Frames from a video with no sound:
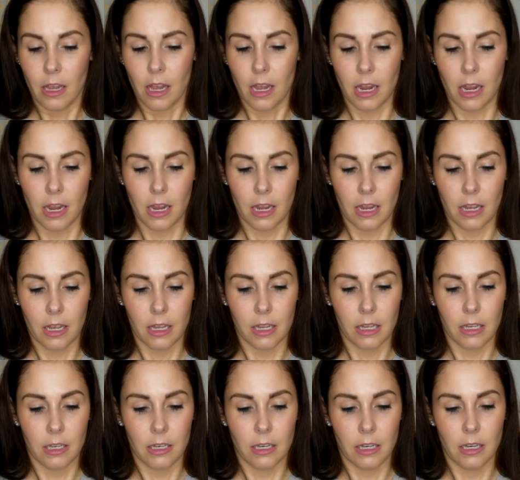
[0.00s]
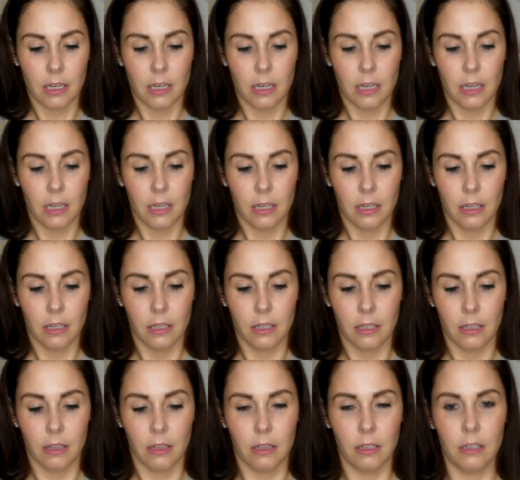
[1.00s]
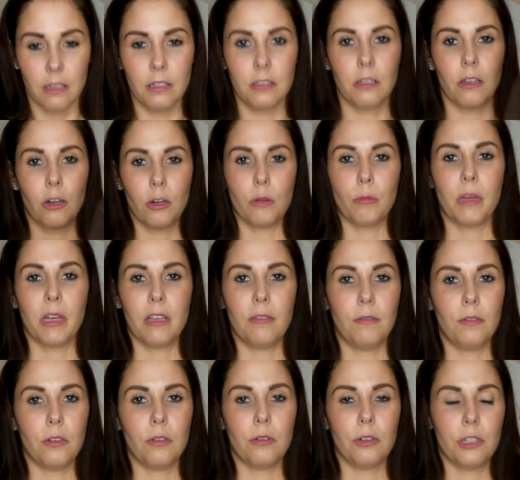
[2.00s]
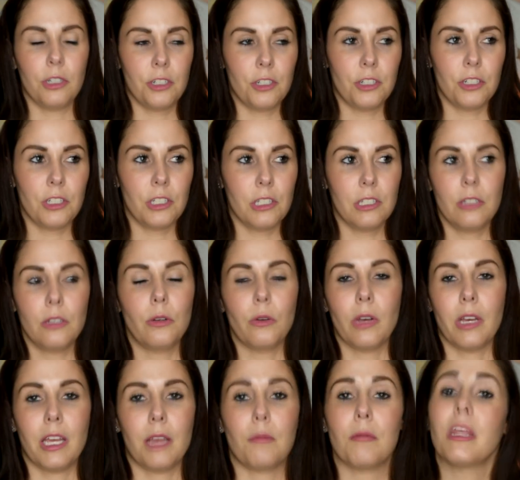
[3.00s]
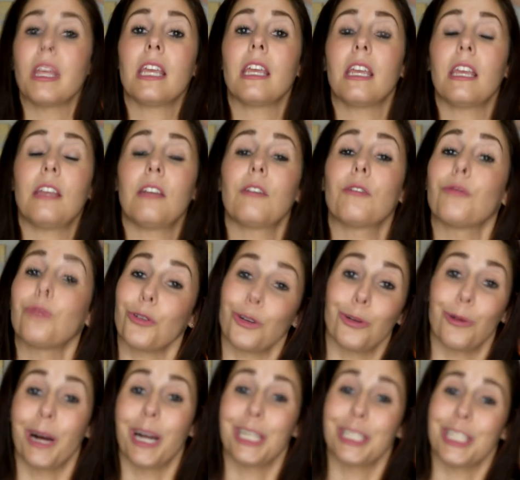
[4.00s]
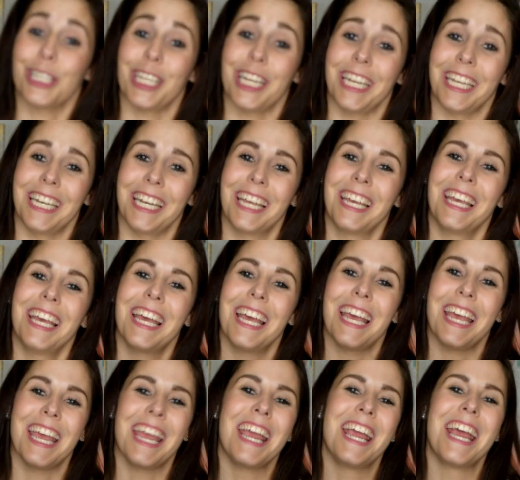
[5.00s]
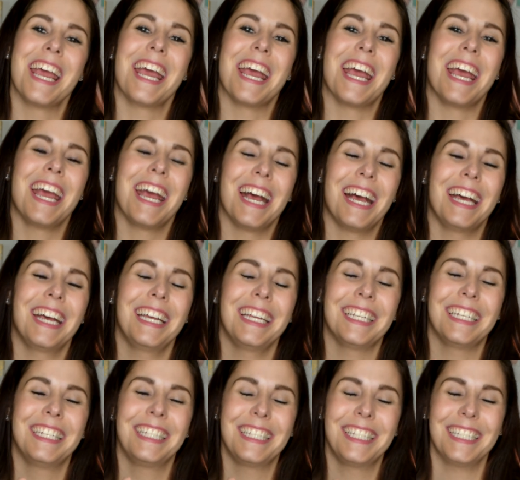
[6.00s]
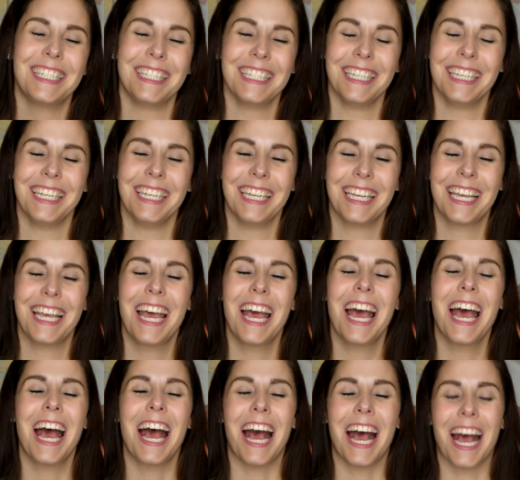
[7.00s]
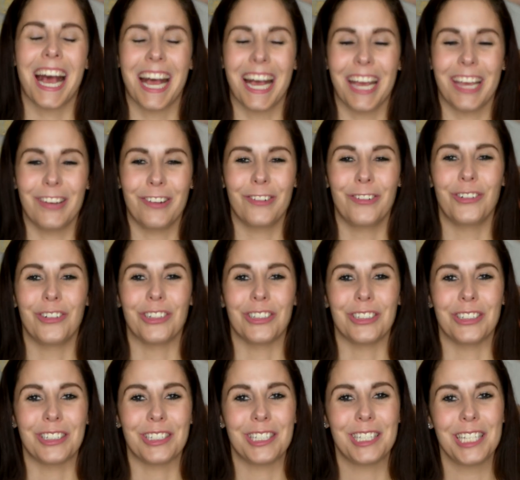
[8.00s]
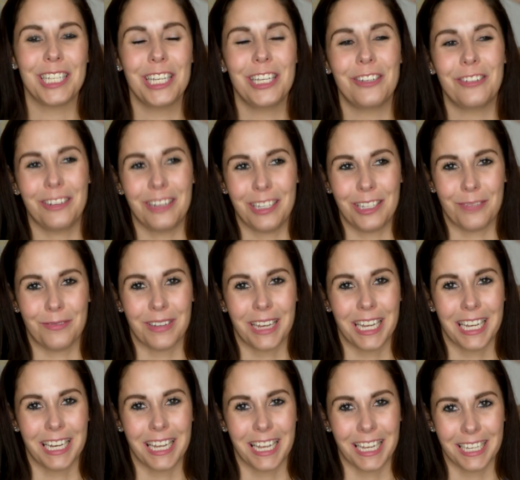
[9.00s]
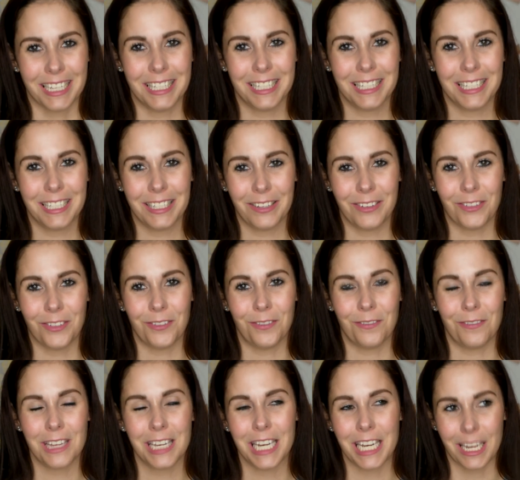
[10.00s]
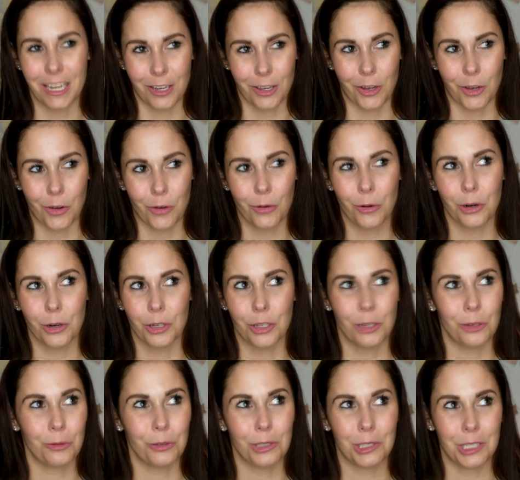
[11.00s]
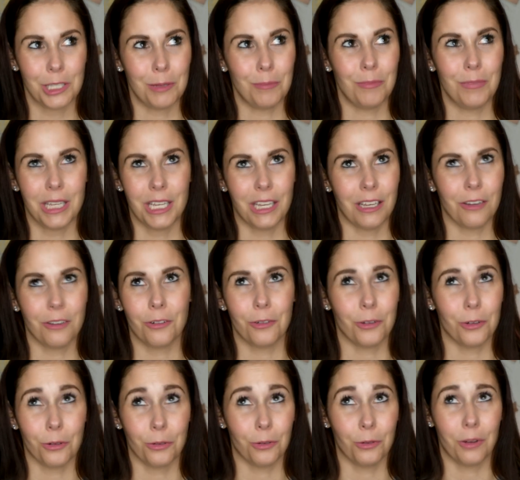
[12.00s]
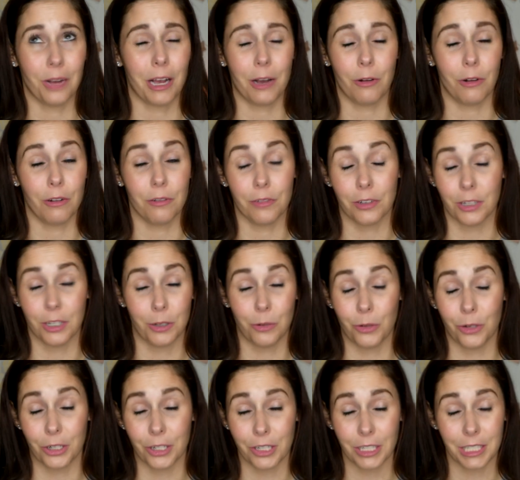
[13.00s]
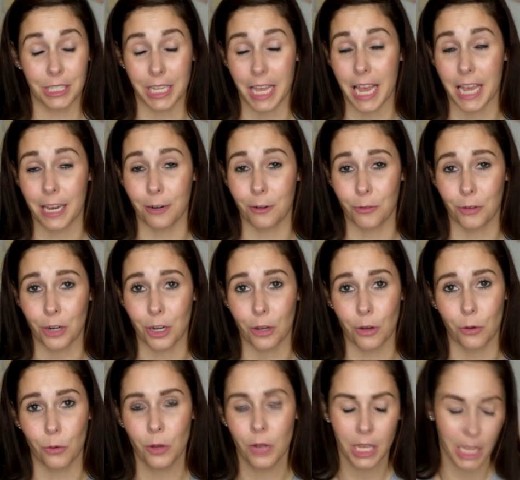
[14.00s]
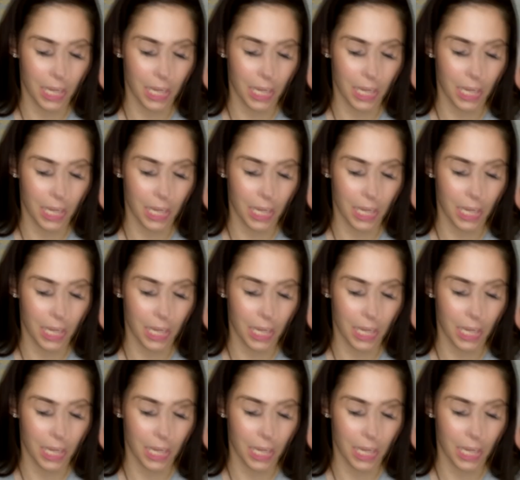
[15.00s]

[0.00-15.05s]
And these are my viewers who I am thanking for watching, and I will see you in my next video, or you will see me, or however it works. I don't know.